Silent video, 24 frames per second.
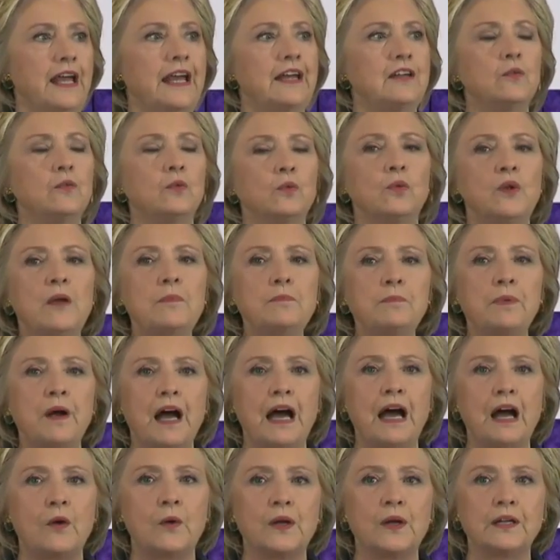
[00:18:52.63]
and rip
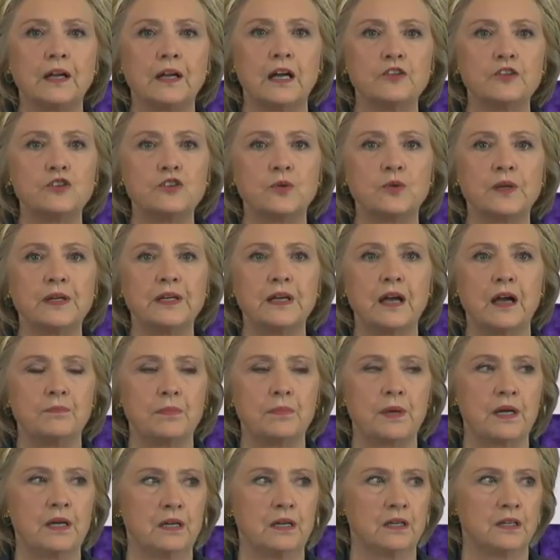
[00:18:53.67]
our country
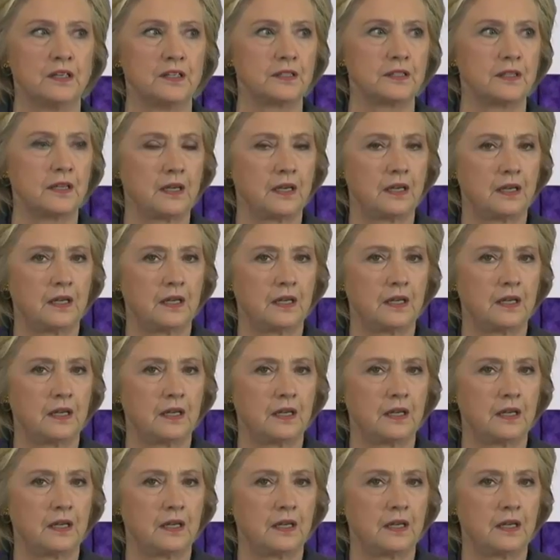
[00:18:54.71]
apart?